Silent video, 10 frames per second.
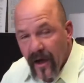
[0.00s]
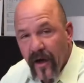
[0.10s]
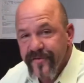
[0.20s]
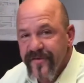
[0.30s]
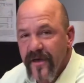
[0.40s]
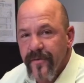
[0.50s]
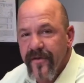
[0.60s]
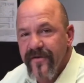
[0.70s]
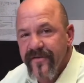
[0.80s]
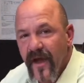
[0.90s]
Also,
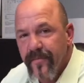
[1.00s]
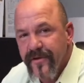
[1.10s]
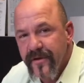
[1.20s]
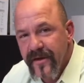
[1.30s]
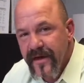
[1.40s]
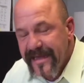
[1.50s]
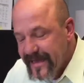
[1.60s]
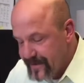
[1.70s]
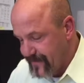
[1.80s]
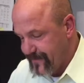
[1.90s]
there's an opportunity to
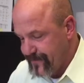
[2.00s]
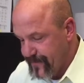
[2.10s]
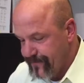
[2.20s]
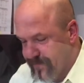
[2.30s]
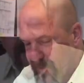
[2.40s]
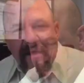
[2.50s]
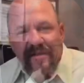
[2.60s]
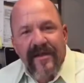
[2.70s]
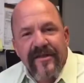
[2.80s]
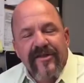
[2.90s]
give.
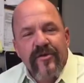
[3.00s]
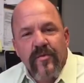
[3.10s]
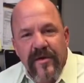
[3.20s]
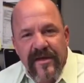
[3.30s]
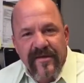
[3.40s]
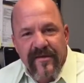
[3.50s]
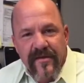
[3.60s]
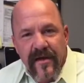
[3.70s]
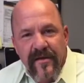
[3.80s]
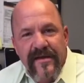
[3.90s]
In 2
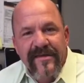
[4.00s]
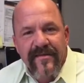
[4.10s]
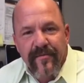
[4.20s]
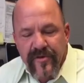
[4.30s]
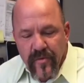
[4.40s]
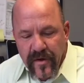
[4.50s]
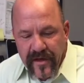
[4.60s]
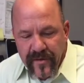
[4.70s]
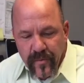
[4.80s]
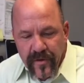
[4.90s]
weeks, on December
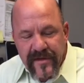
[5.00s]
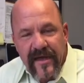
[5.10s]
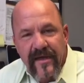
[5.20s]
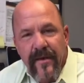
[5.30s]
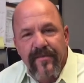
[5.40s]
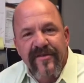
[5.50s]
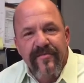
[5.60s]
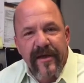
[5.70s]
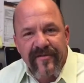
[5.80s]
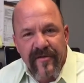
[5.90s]
20th, we're taking up a
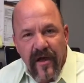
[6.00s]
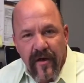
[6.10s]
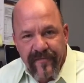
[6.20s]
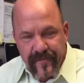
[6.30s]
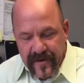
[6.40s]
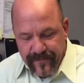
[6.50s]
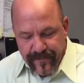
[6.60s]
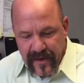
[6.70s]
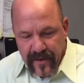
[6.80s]
special offering.